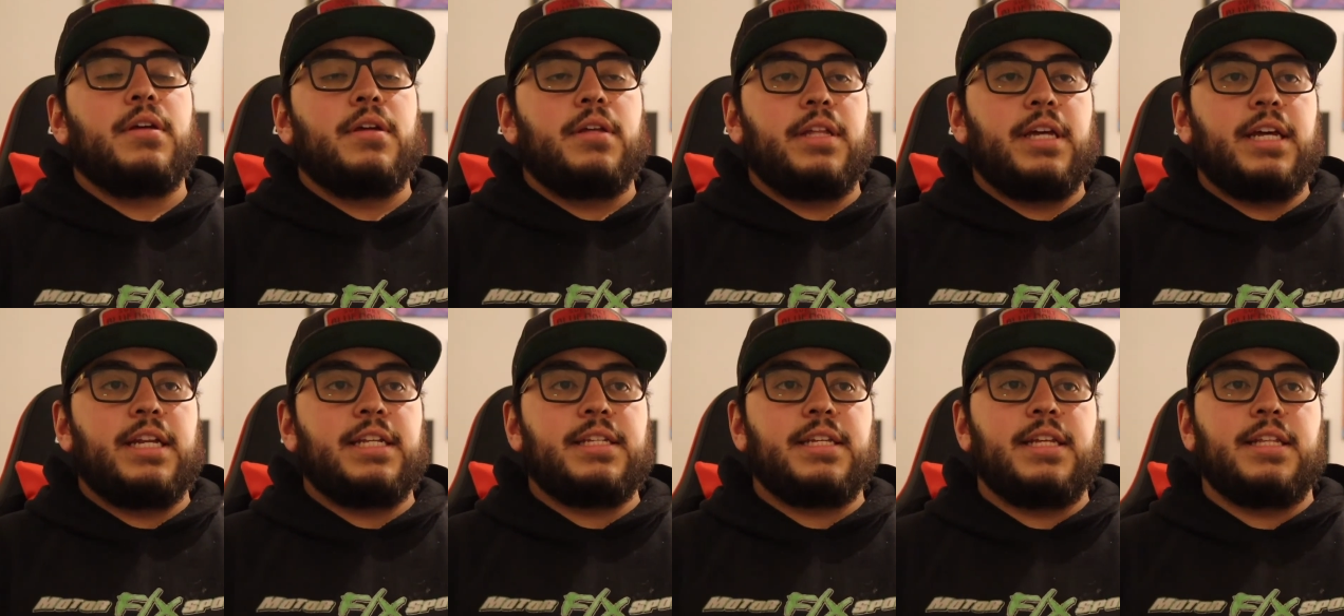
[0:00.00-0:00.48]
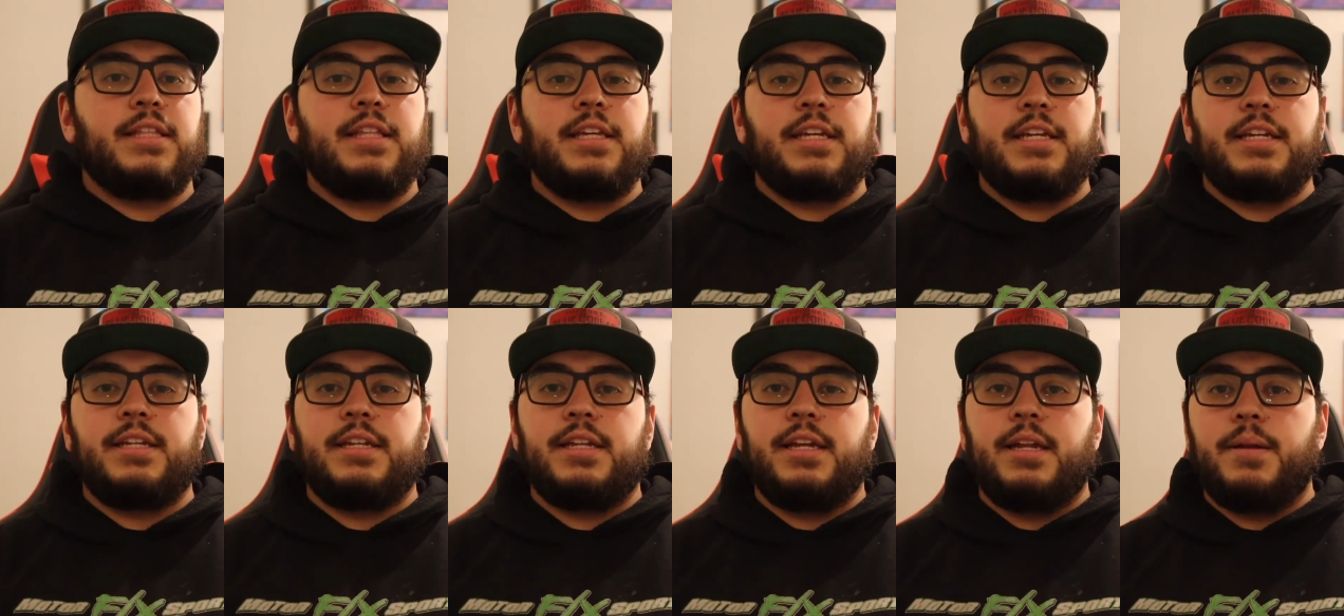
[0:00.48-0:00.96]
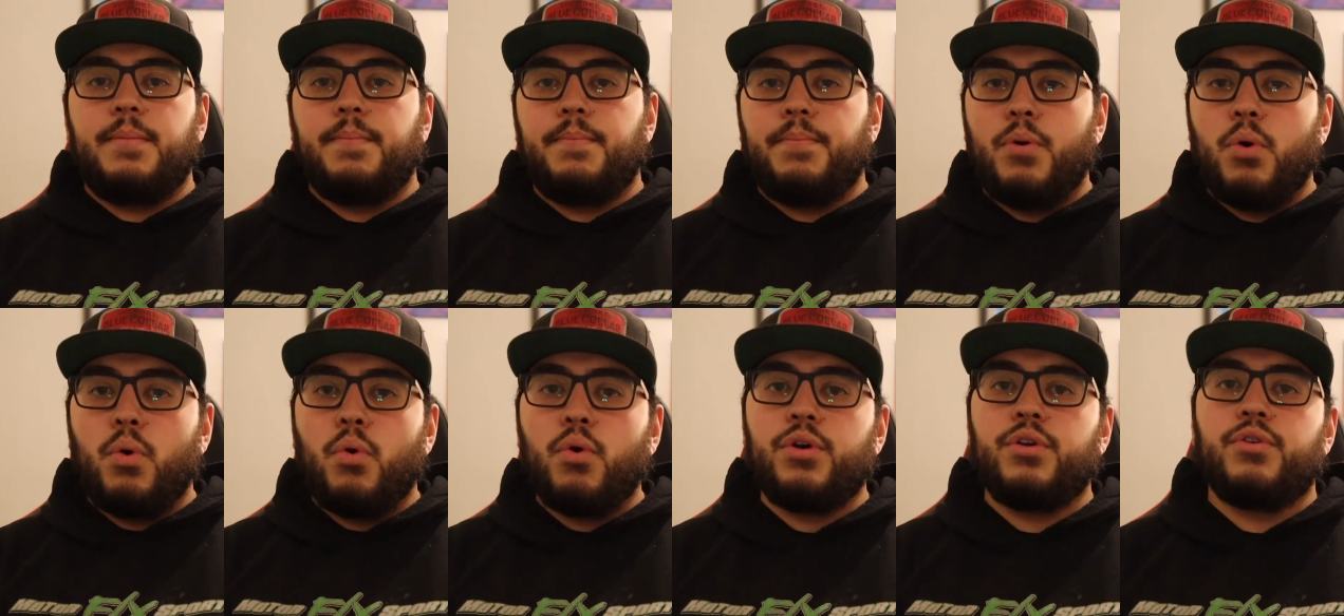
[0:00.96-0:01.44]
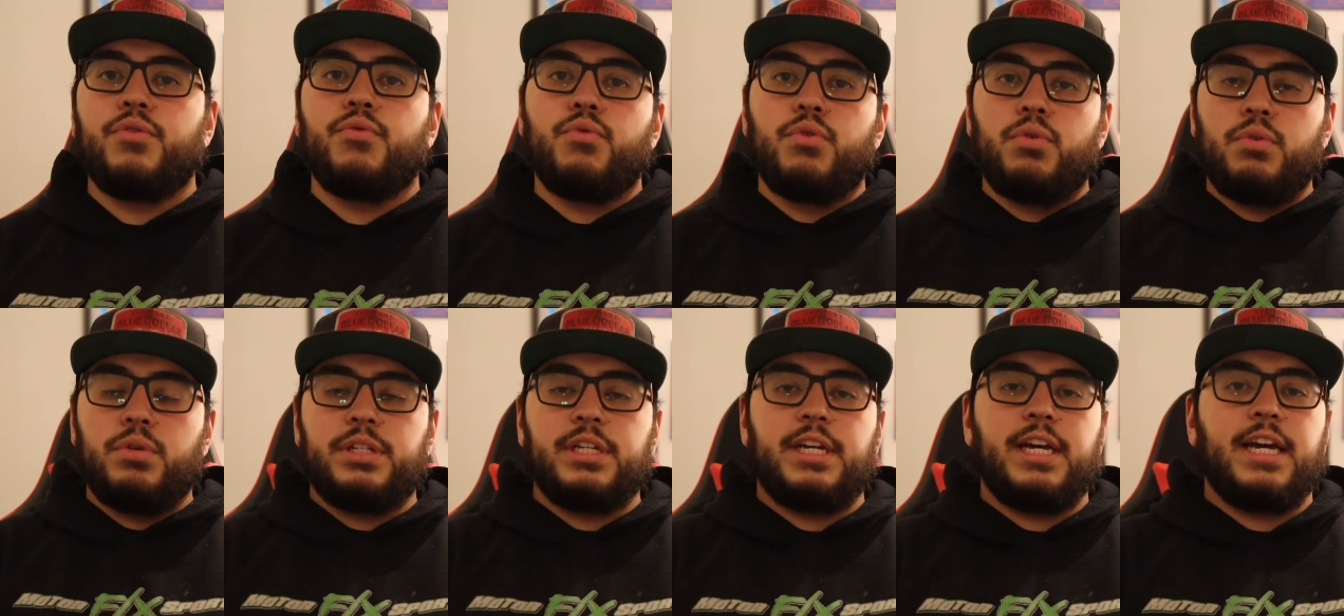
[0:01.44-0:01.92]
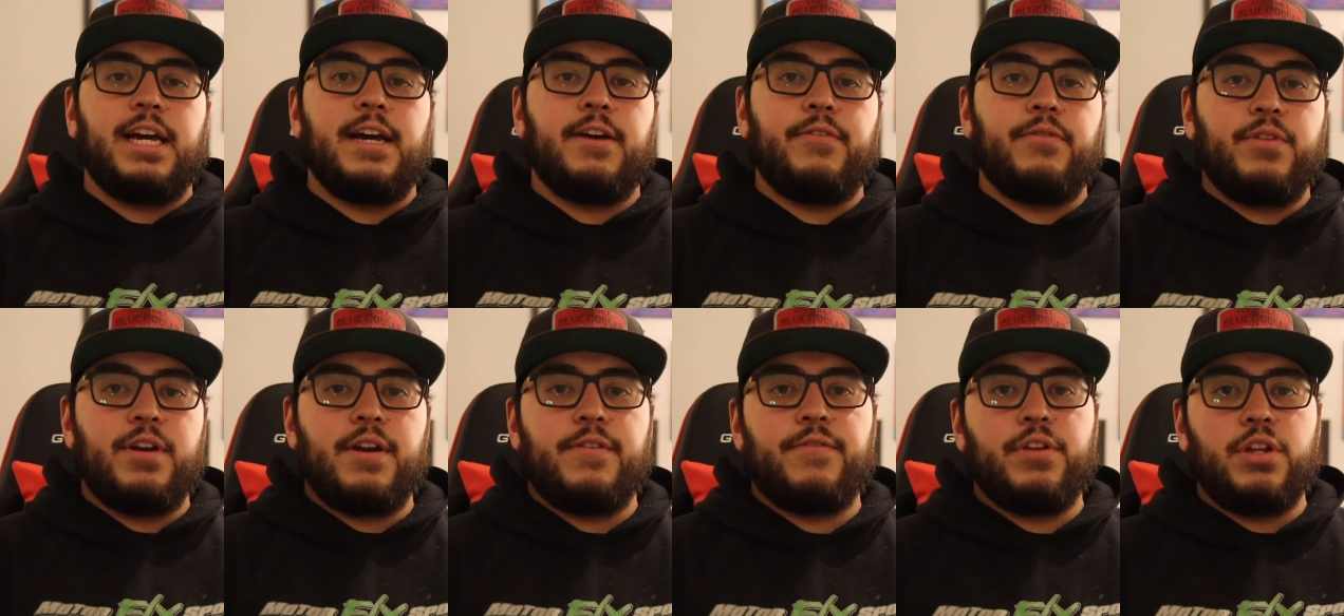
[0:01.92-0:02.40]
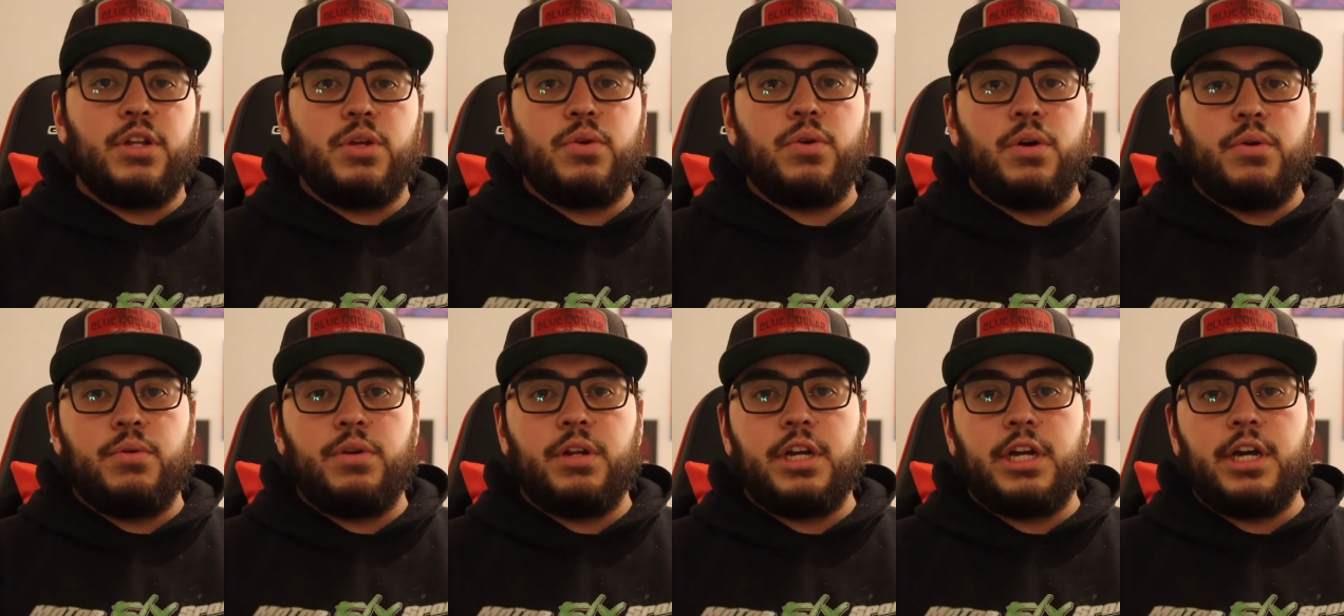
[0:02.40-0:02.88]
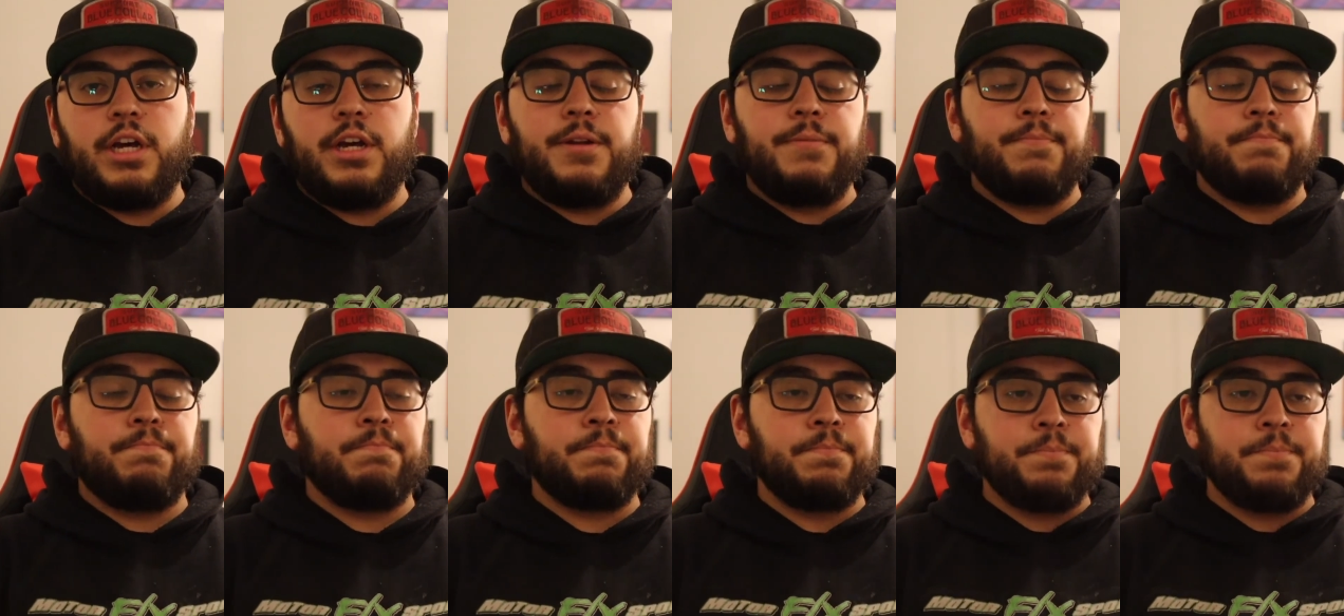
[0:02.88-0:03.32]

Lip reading: That is, I think, an important rule to have whenever you own a gun.